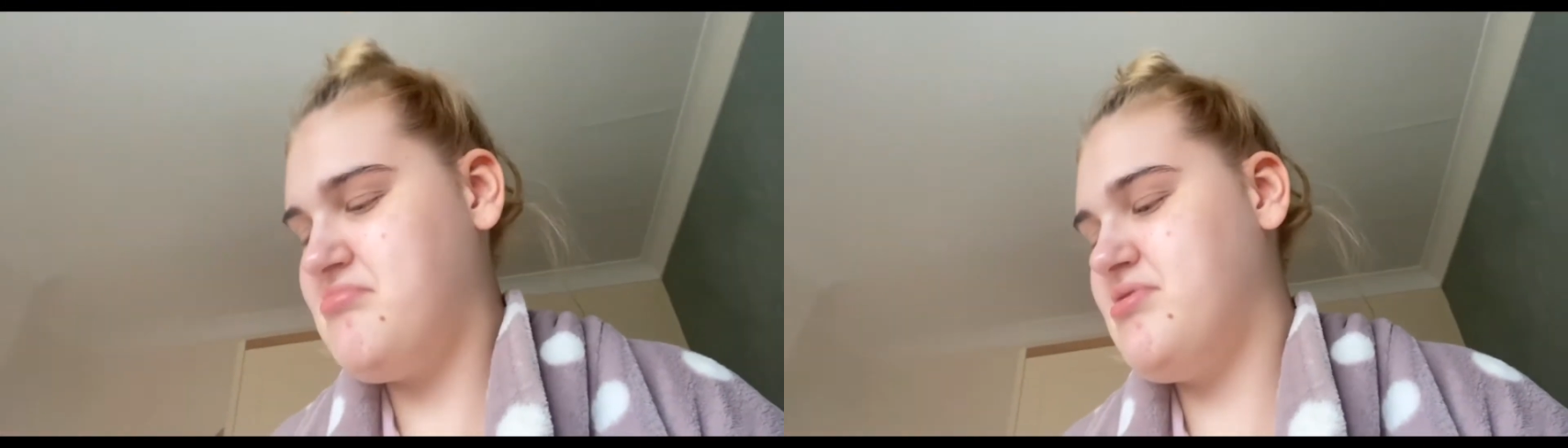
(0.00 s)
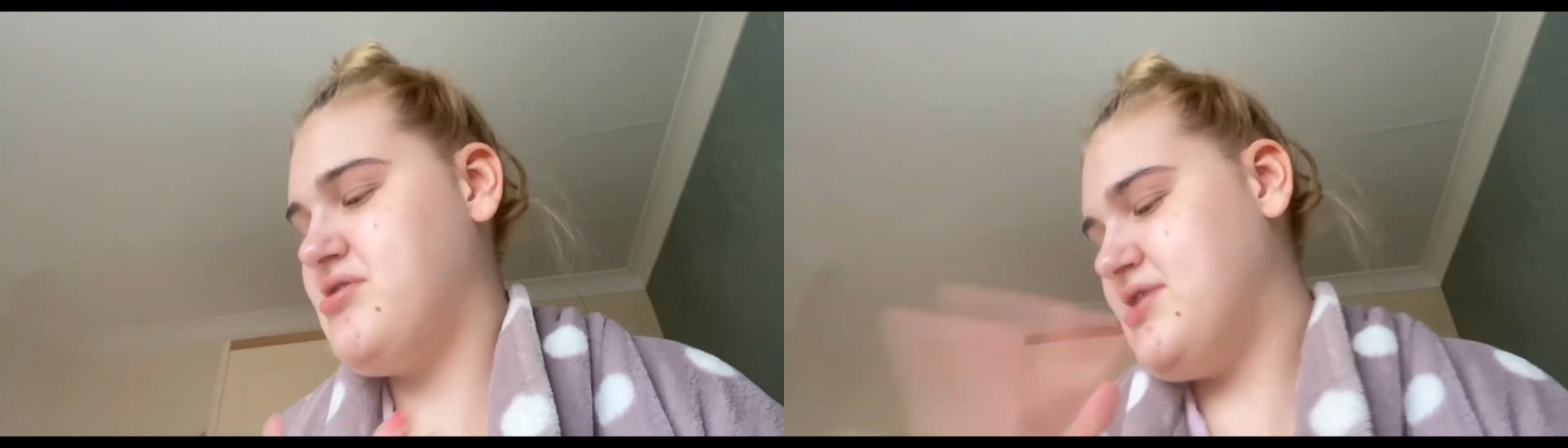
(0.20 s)

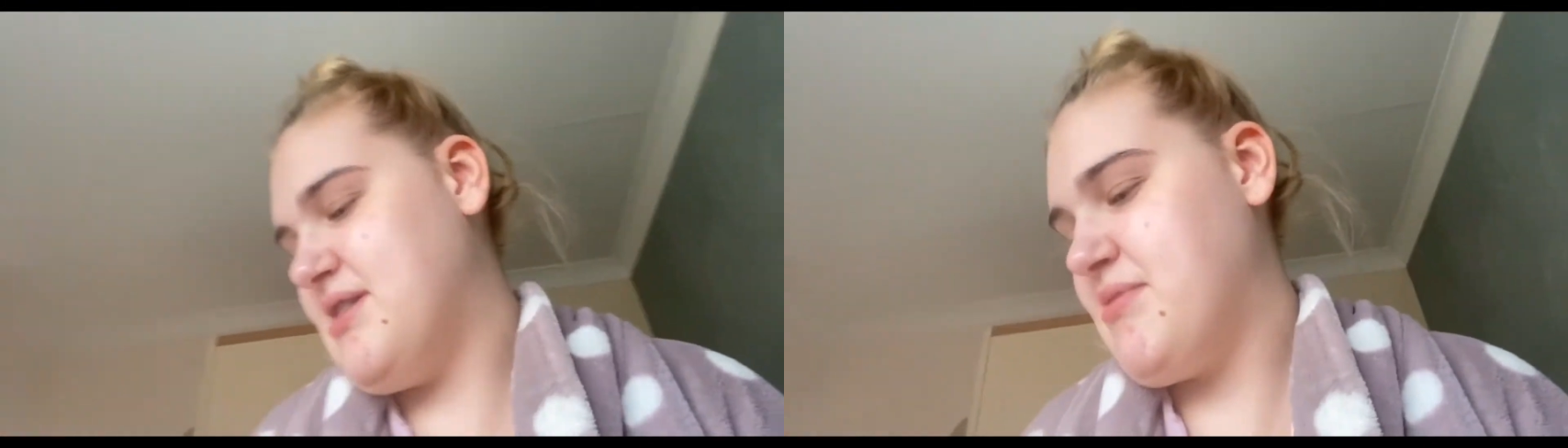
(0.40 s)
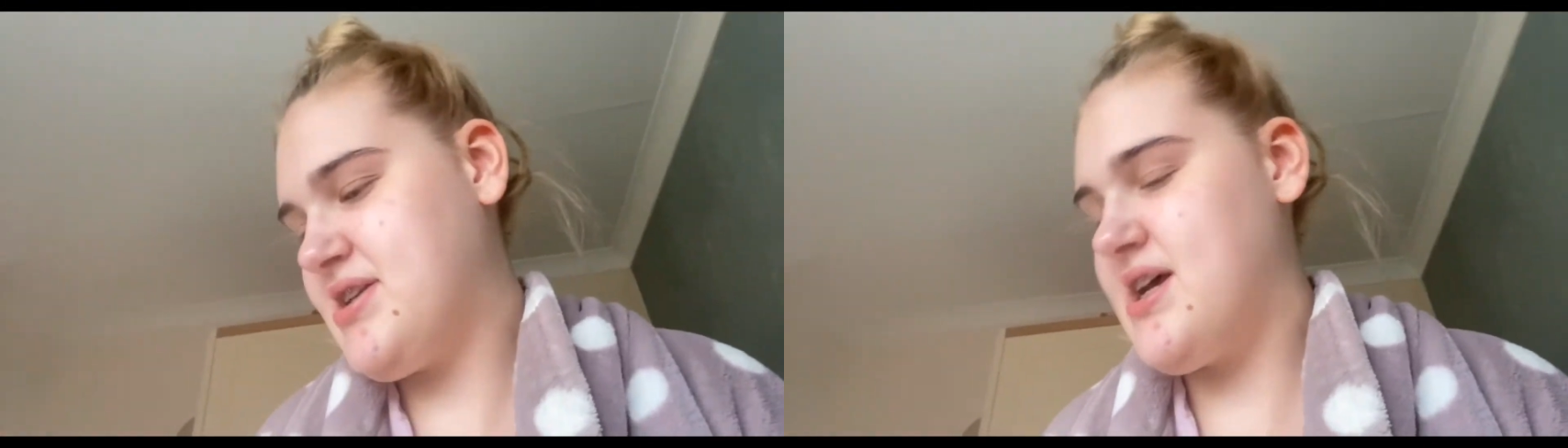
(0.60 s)
Does that
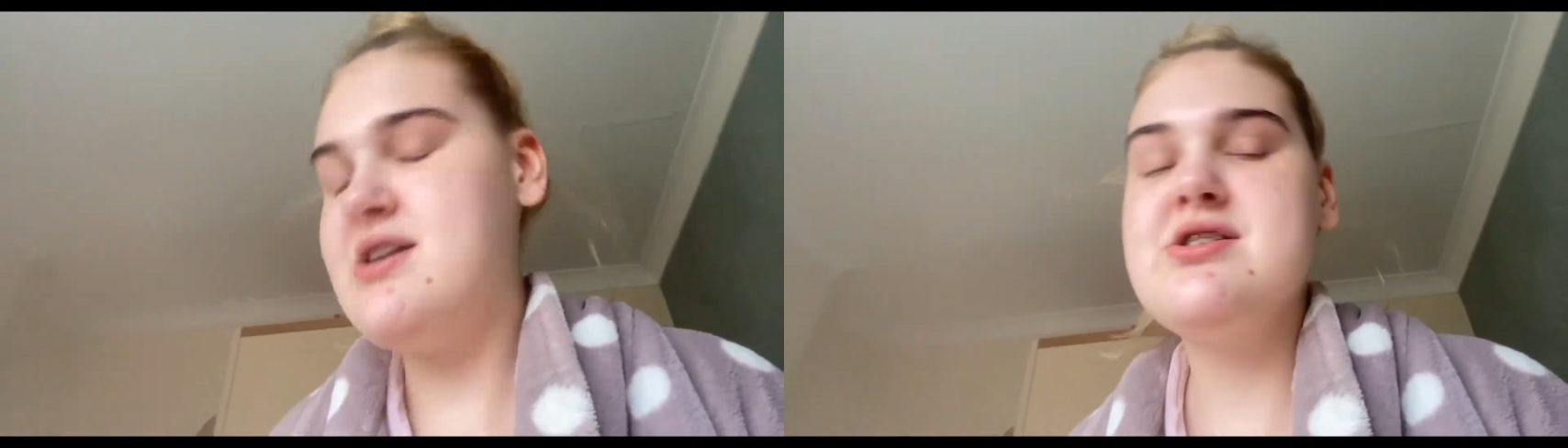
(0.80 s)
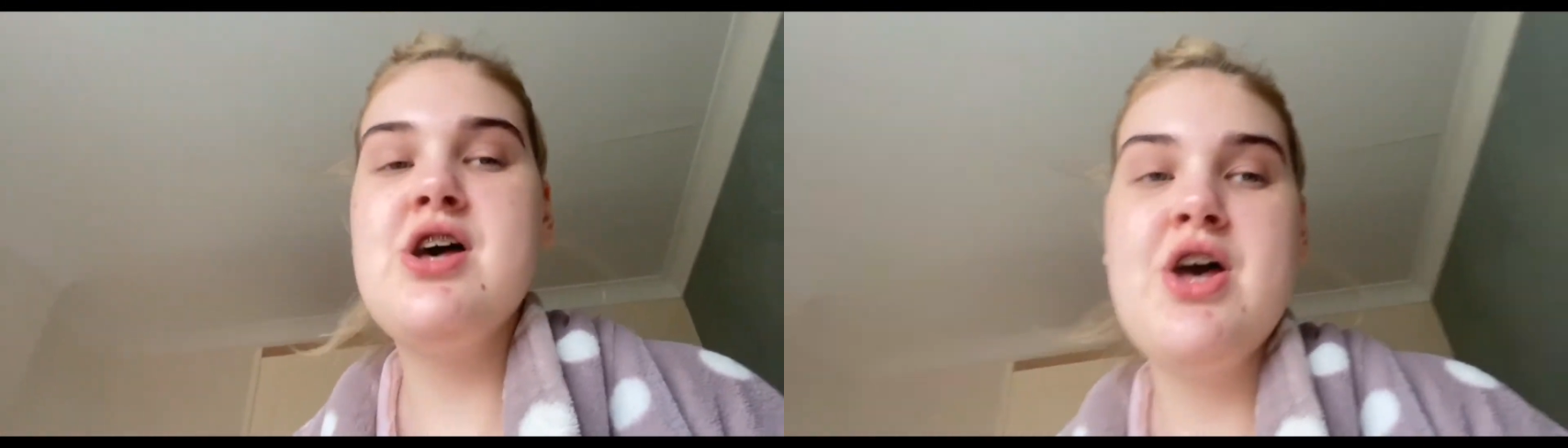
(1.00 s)
make
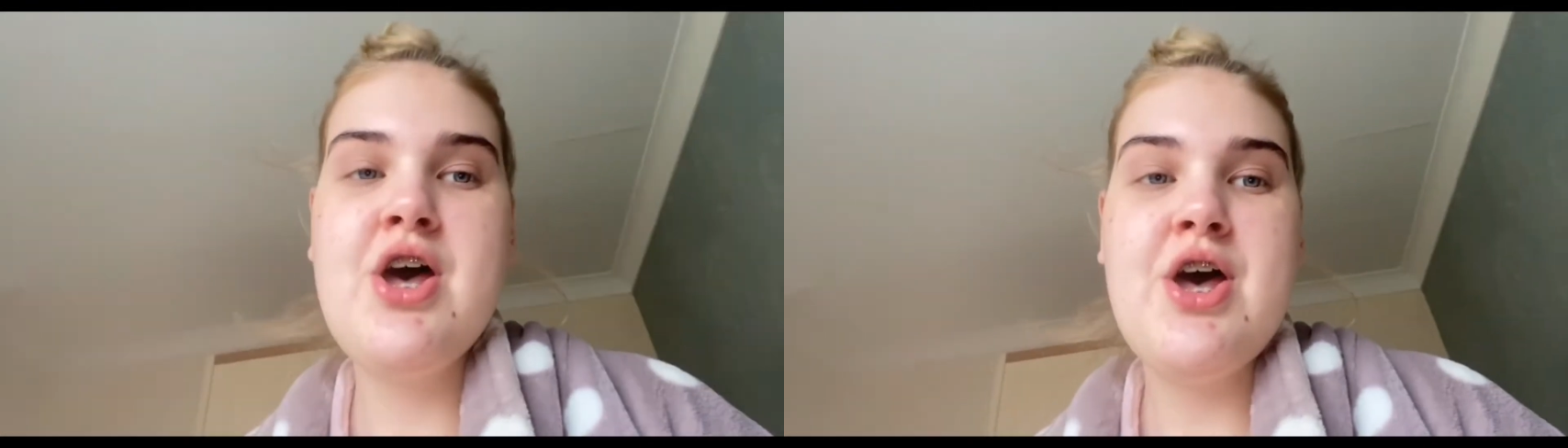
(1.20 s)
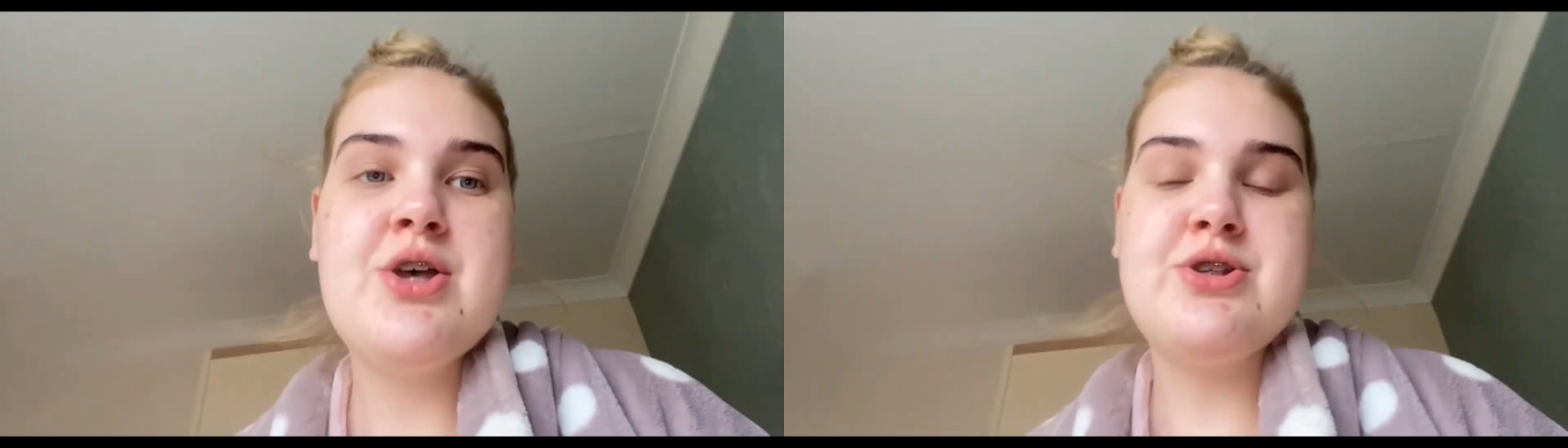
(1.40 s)
sense?
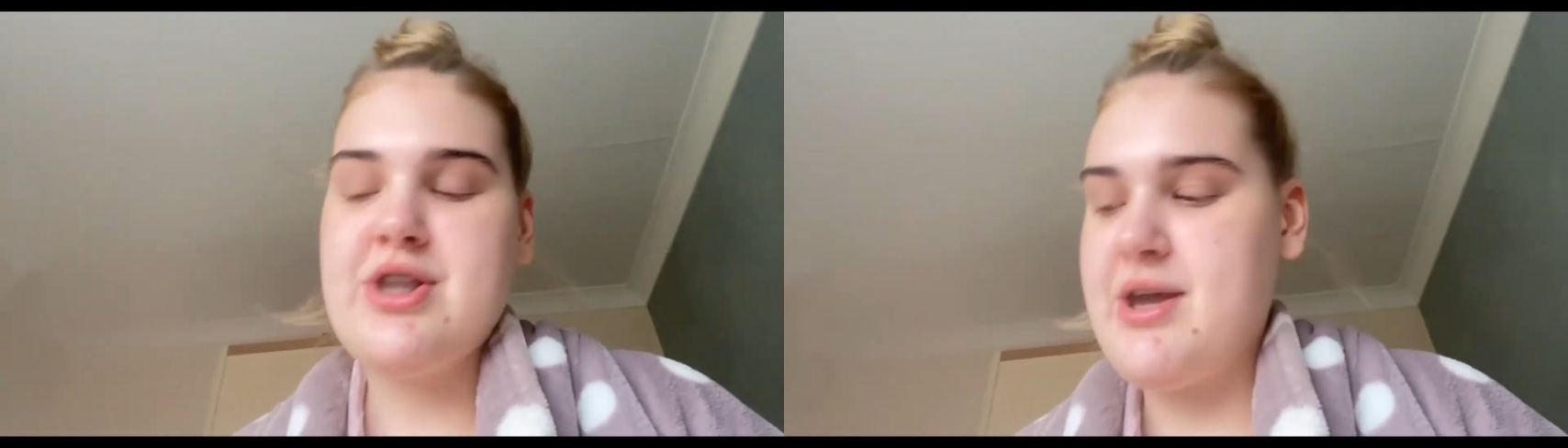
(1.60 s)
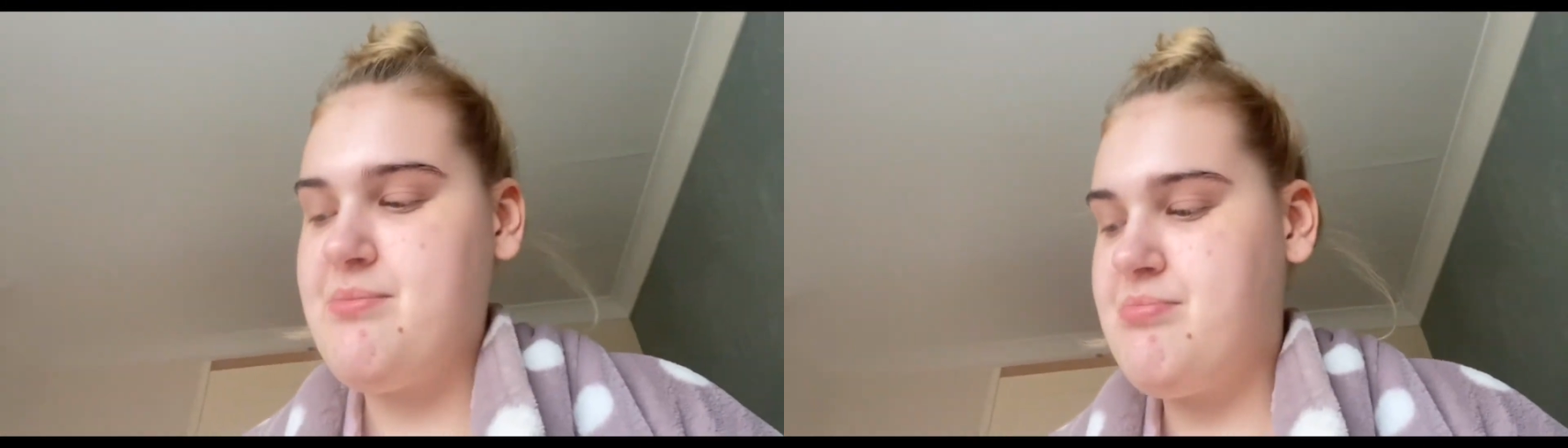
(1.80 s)
So
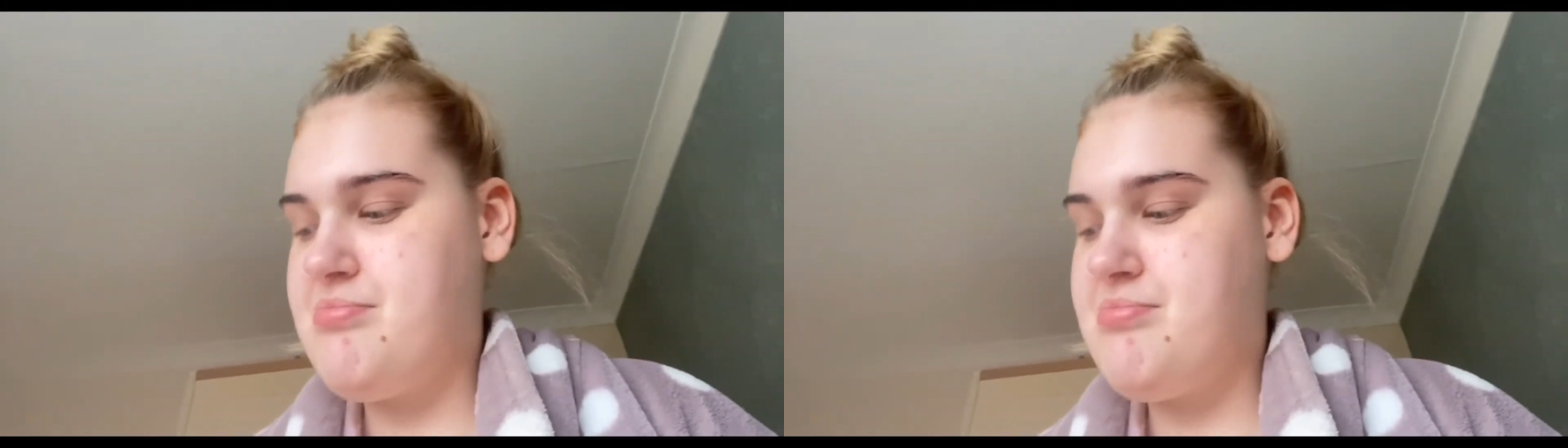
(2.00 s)
they